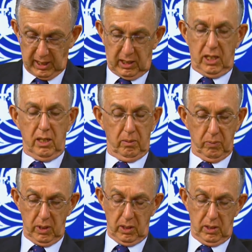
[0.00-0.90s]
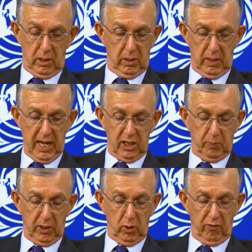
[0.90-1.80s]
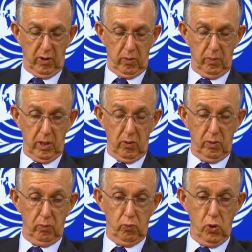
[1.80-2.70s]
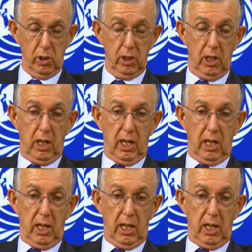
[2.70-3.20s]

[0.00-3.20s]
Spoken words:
a key aspect of our work.